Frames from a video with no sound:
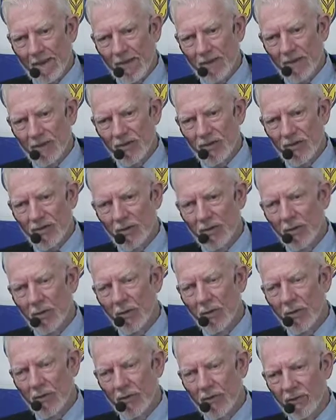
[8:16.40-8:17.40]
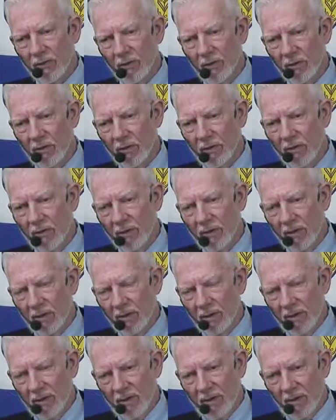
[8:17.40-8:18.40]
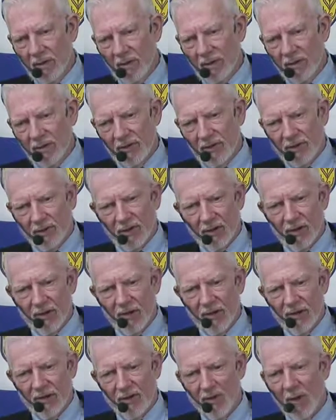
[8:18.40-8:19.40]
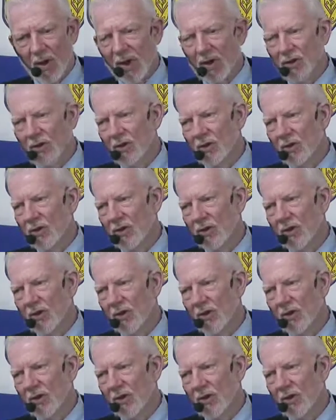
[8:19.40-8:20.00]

Yeshua went through thirty some odd years,